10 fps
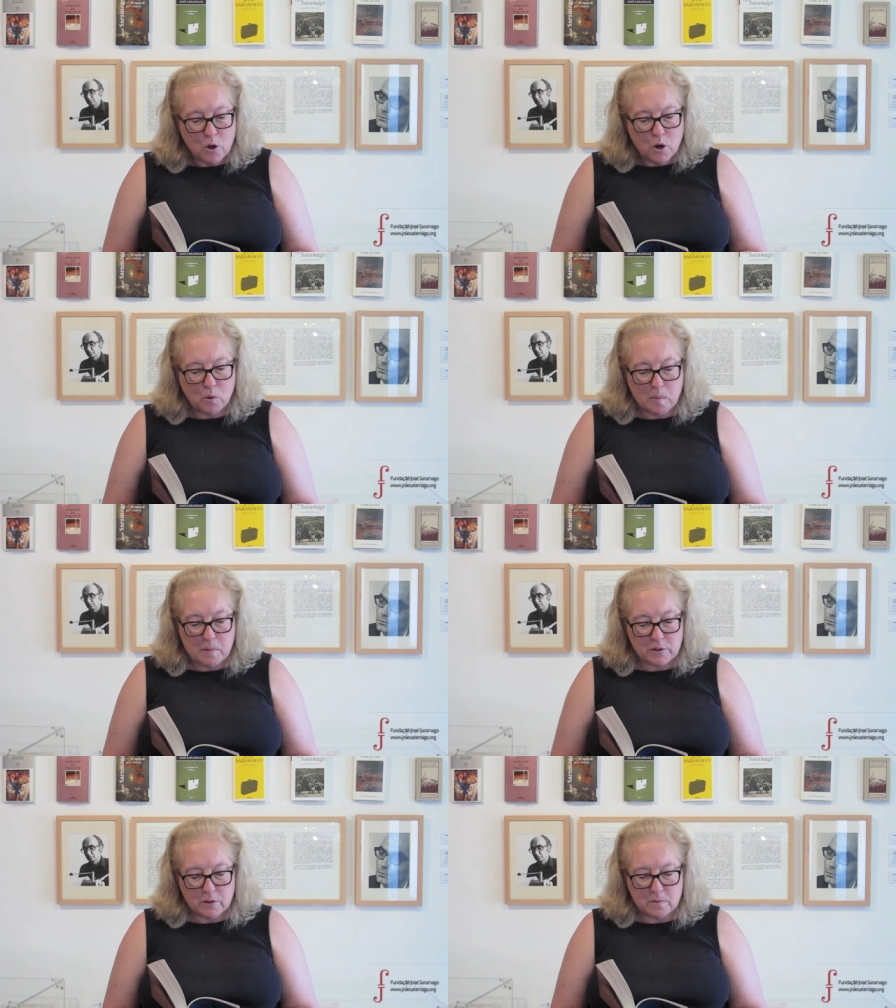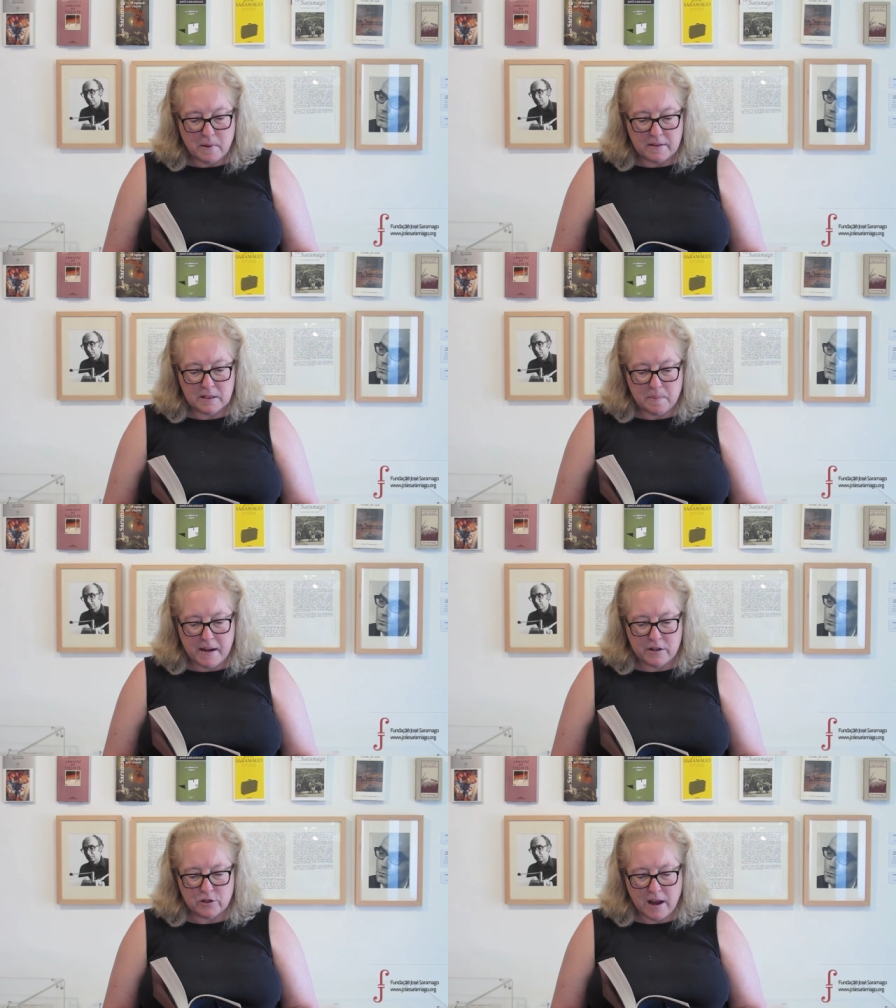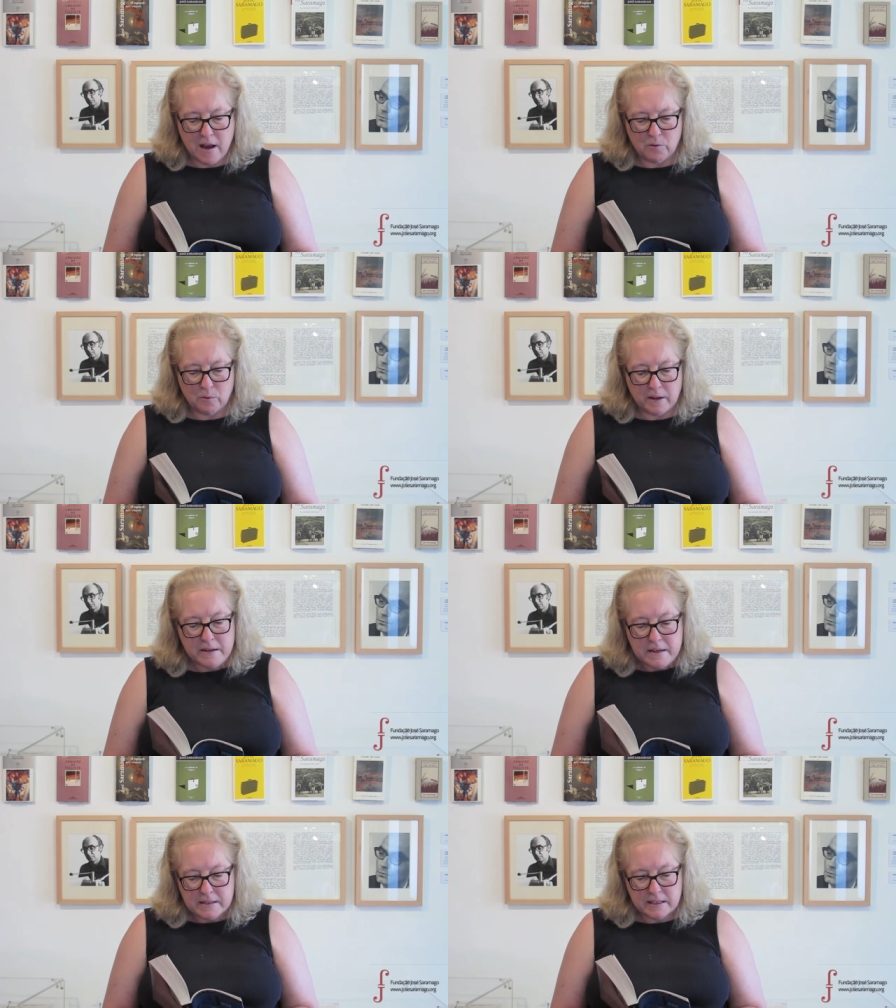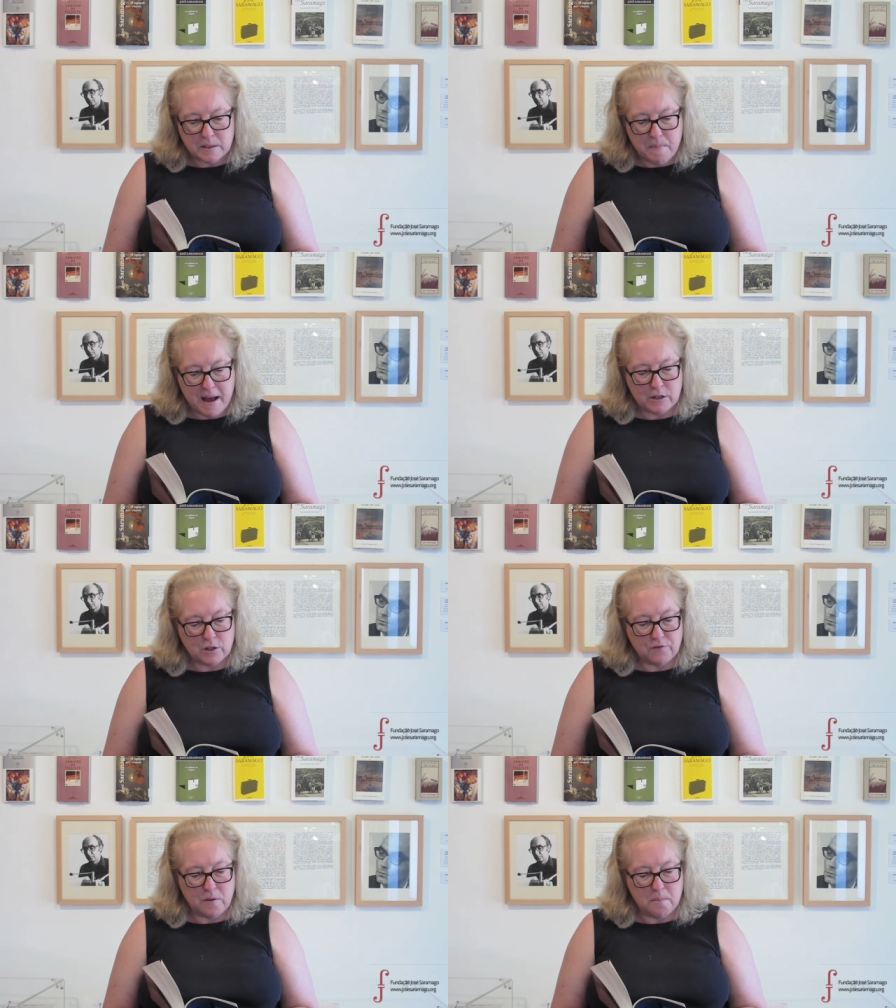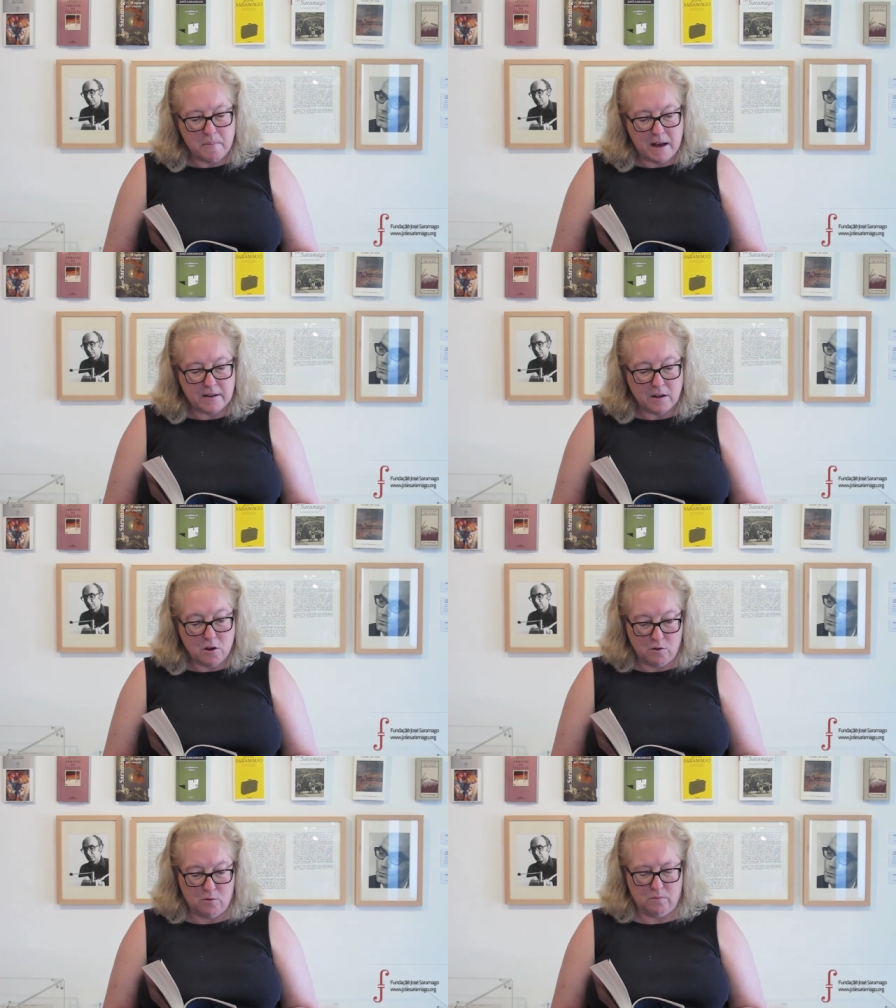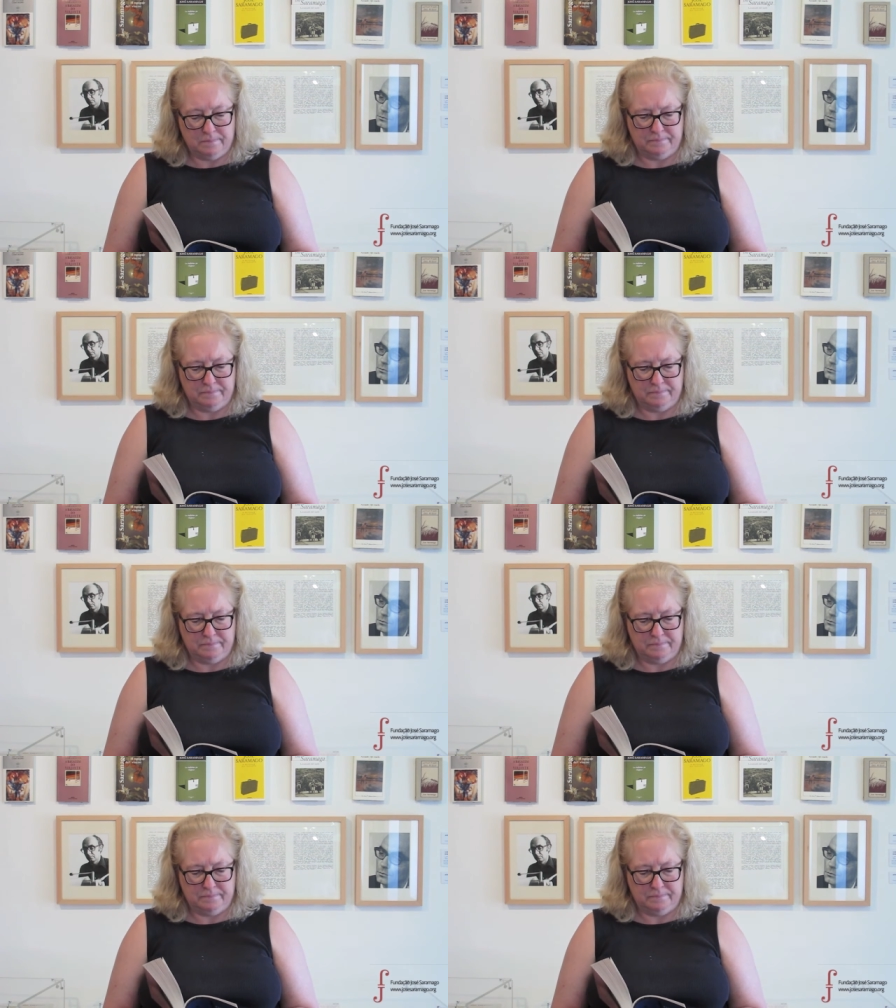who were pursued by the Spanish cavalry dispatched from Badajoz.